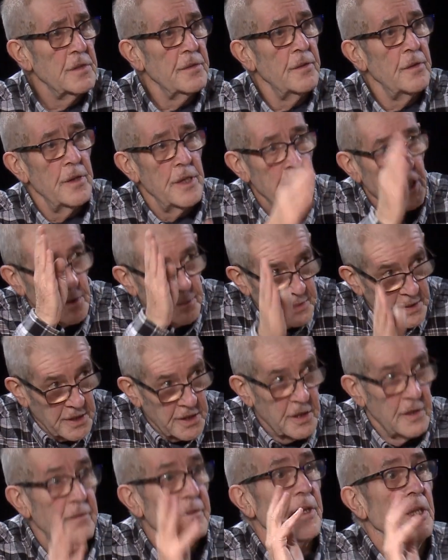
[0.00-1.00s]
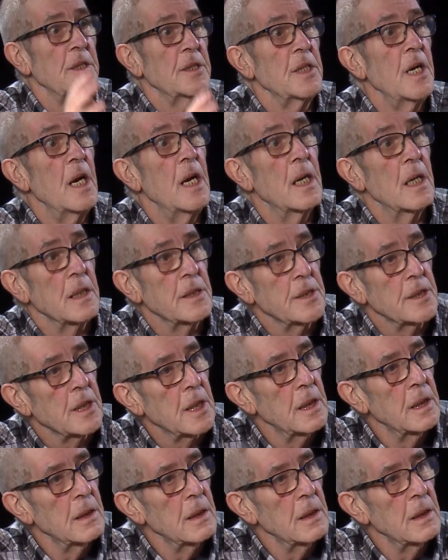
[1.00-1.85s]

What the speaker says: for a specific task?